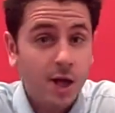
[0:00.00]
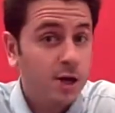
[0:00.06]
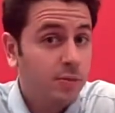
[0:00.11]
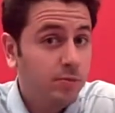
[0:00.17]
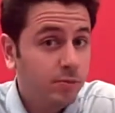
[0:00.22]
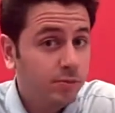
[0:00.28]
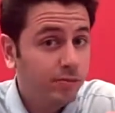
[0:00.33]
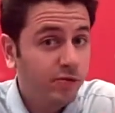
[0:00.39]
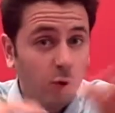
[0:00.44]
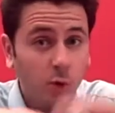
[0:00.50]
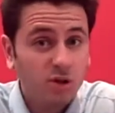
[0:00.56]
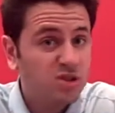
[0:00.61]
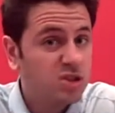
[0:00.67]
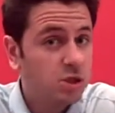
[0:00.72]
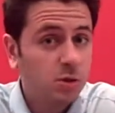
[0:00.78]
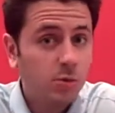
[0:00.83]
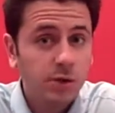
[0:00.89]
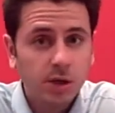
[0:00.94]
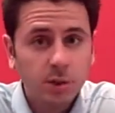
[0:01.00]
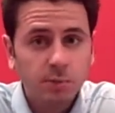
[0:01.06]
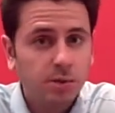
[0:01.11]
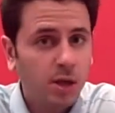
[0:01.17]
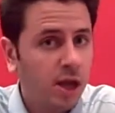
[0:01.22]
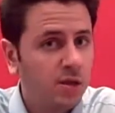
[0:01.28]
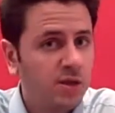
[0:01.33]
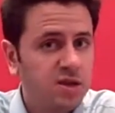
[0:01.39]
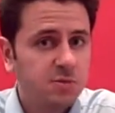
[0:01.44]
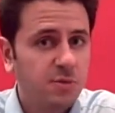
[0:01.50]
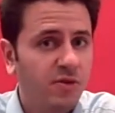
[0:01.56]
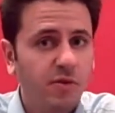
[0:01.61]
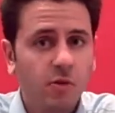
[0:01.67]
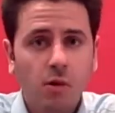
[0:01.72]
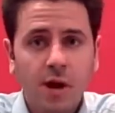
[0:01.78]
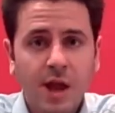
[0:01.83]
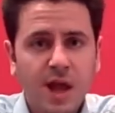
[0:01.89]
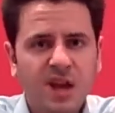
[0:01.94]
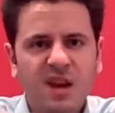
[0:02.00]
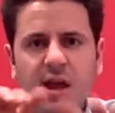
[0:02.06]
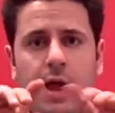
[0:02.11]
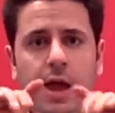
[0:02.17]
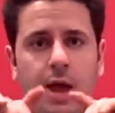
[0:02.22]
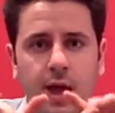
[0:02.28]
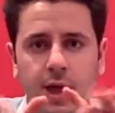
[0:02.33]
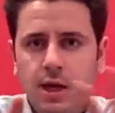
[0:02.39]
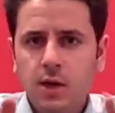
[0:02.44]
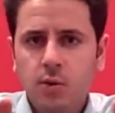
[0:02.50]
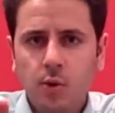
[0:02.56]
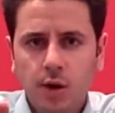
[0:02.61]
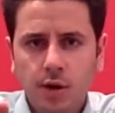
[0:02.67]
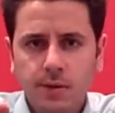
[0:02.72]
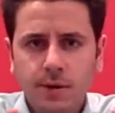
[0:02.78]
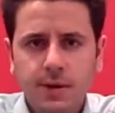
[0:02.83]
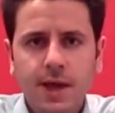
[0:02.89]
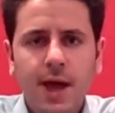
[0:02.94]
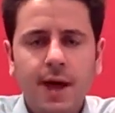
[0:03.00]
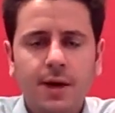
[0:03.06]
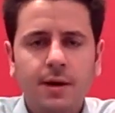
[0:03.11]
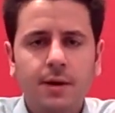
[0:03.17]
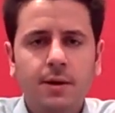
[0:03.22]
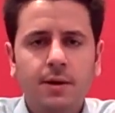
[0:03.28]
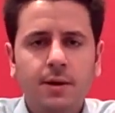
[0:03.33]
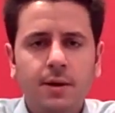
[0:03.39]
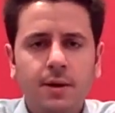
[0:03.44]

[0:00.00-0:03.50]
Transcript: I didn't force you. We didn't plan this beforehand. Anywhere in the deck.